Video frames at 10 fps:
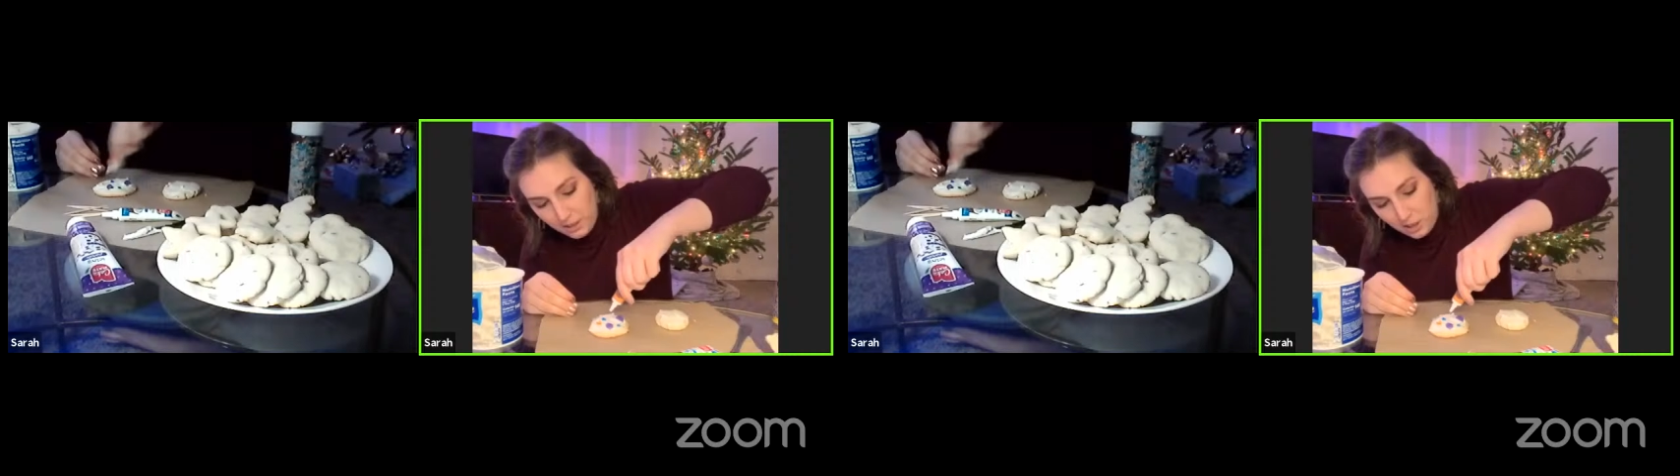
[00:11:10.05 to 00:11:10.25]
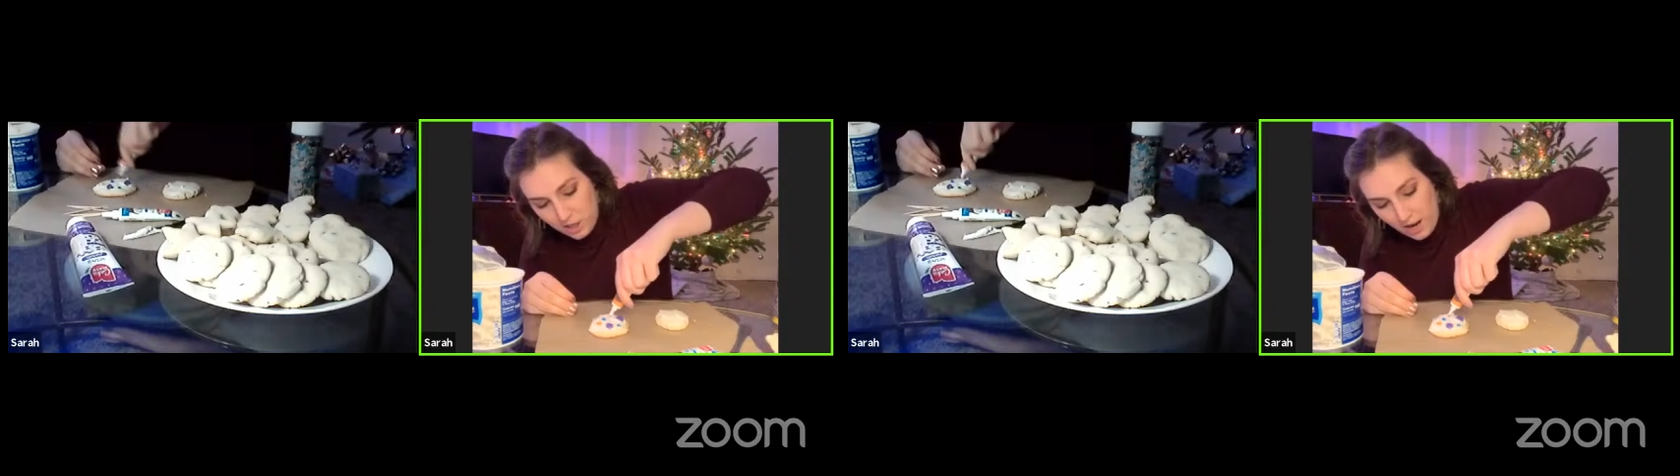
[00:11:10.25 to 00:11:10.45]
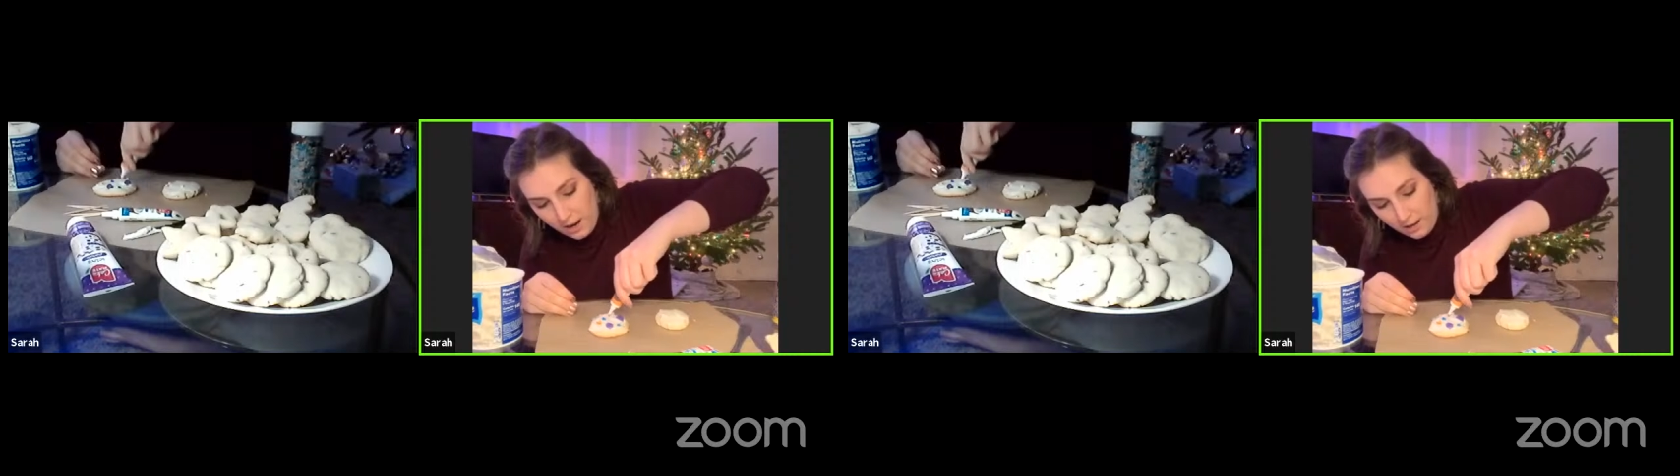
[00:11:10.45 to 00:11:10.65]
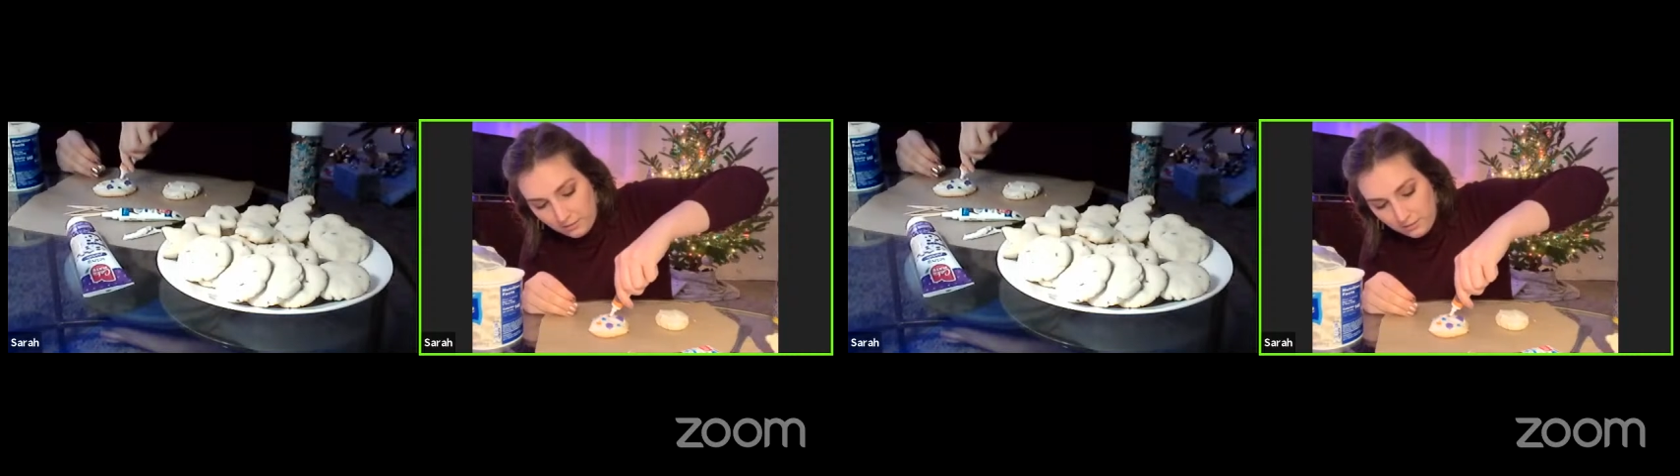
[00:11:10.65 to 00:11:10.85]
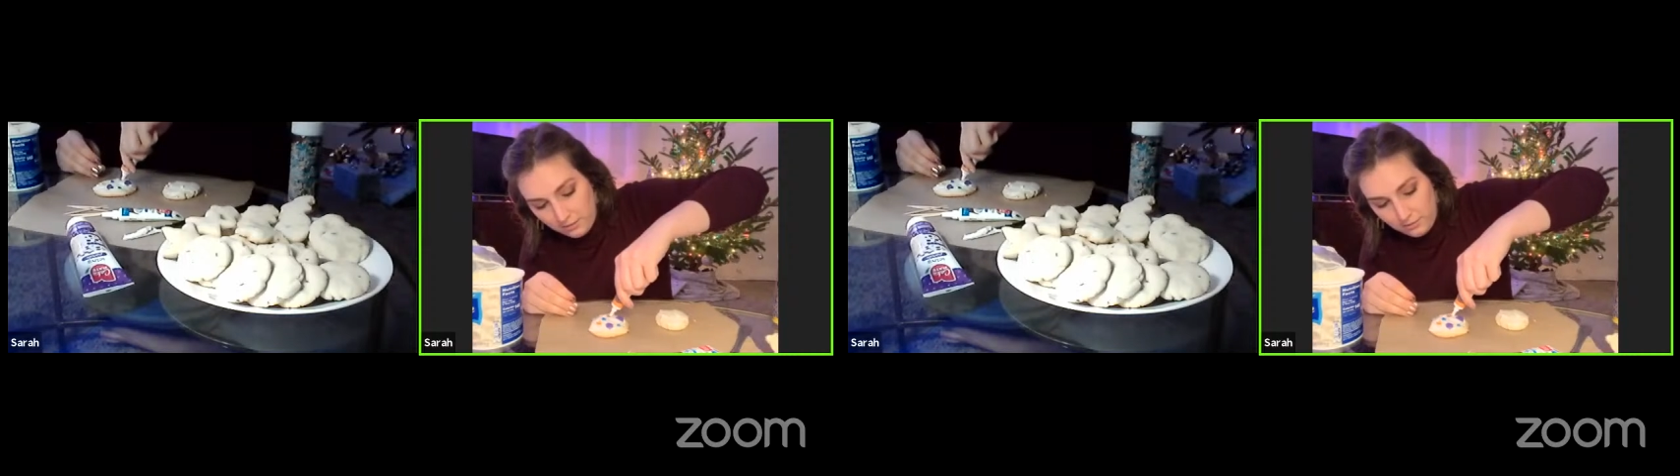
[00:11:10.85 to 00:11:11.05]
chat
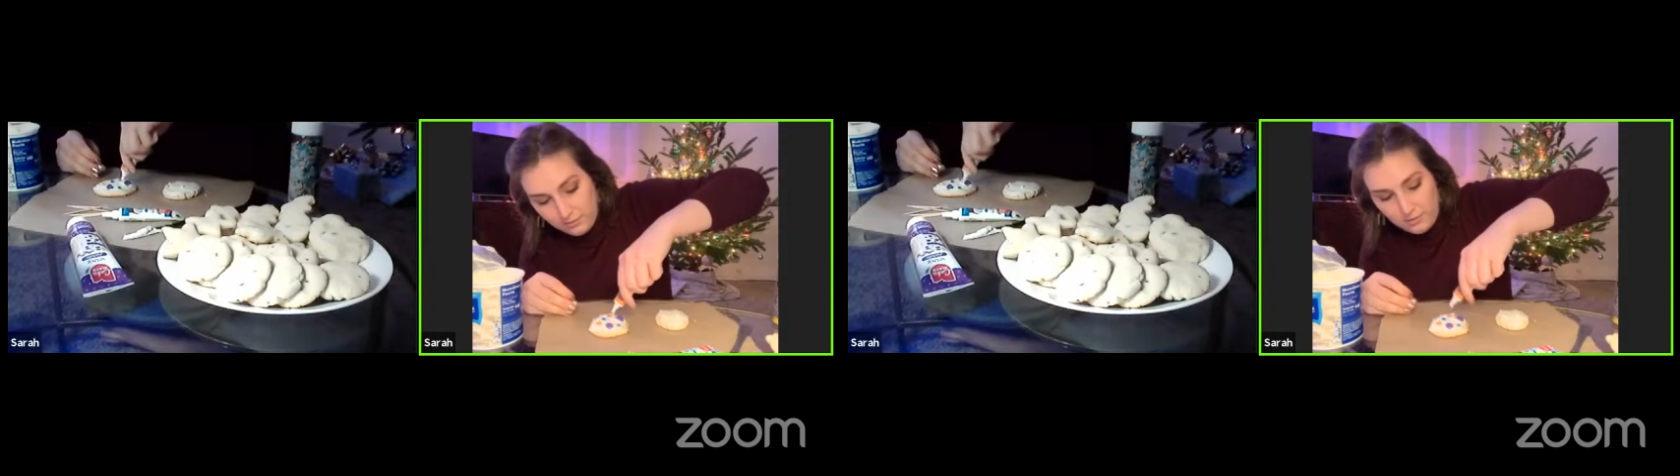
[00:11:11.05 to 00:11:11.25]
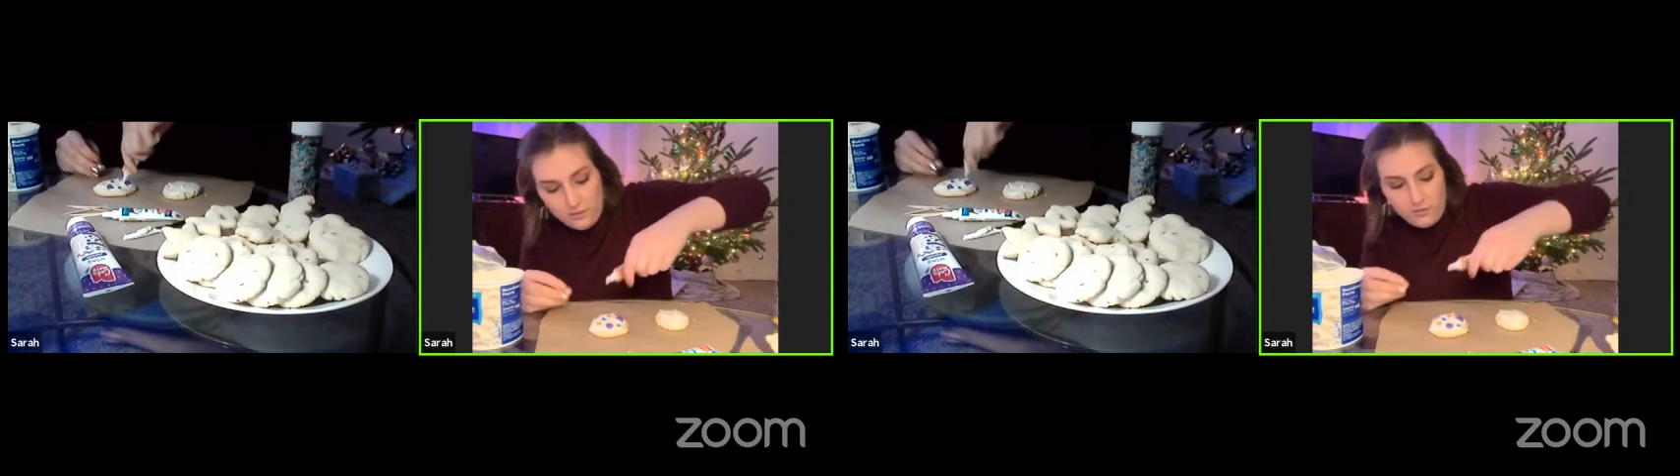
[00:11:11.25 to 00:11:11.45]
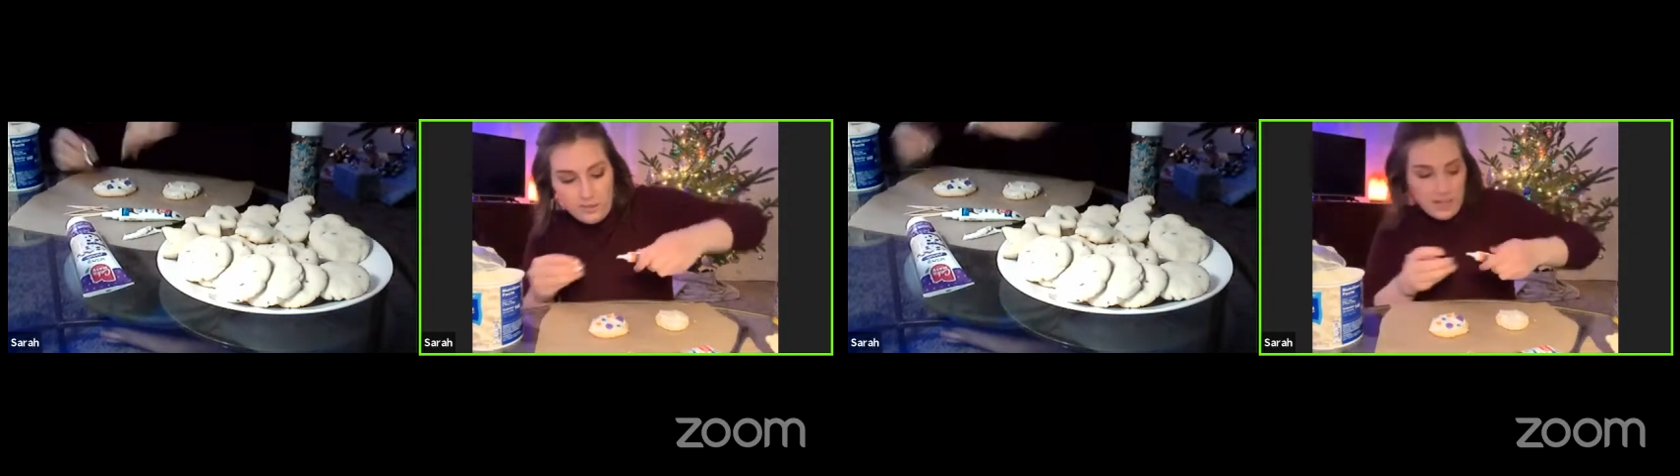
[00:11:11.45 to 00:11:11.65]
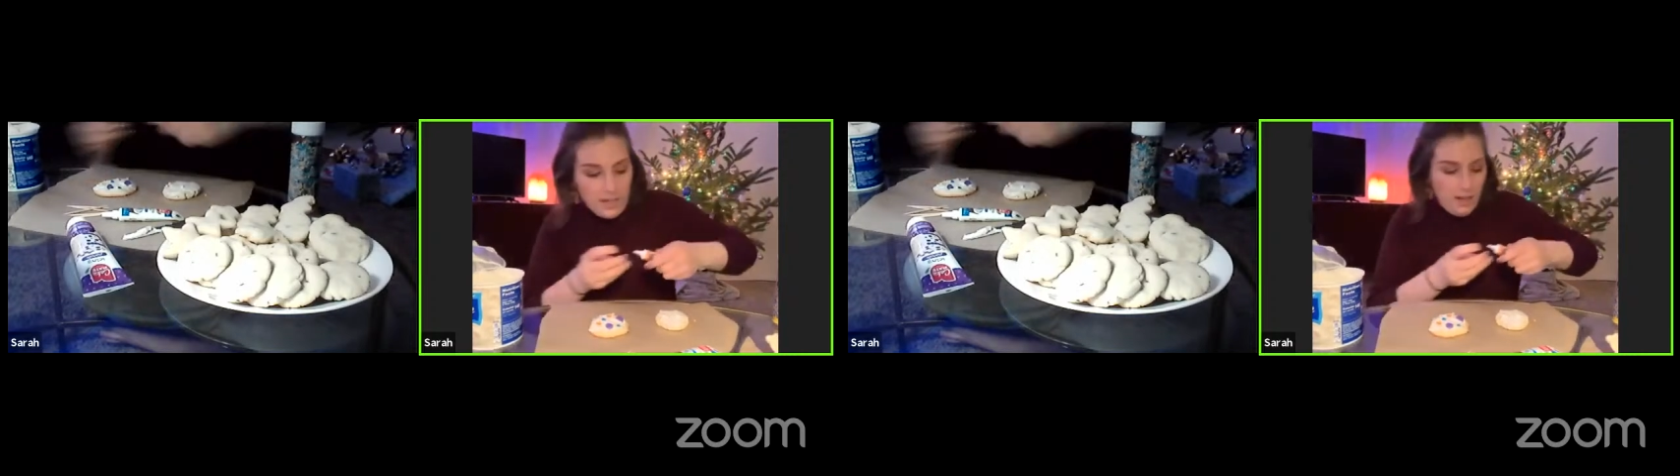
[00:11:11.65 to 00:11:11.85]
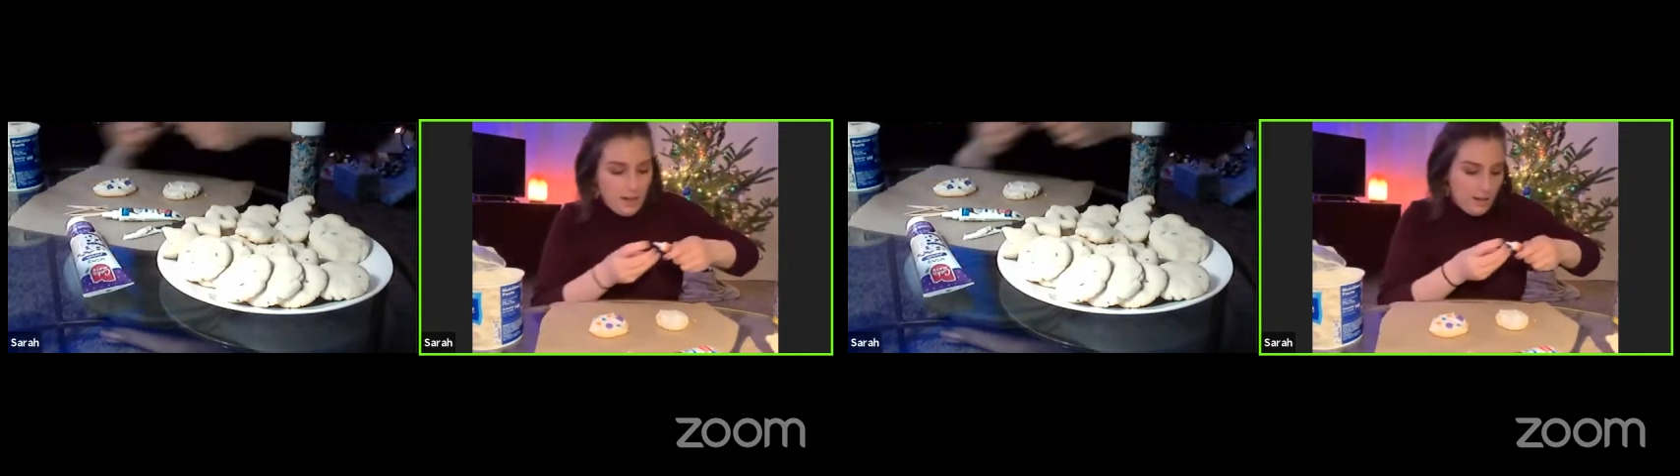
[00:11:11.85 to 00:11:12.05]
if there's
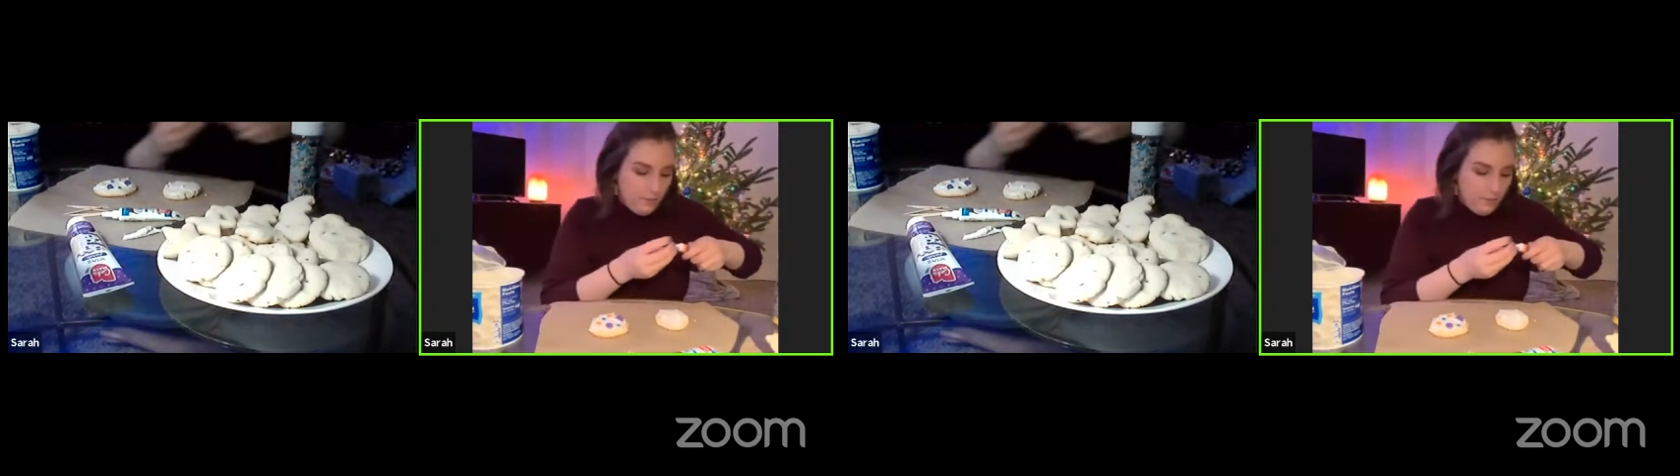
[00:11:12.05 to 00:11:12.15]
any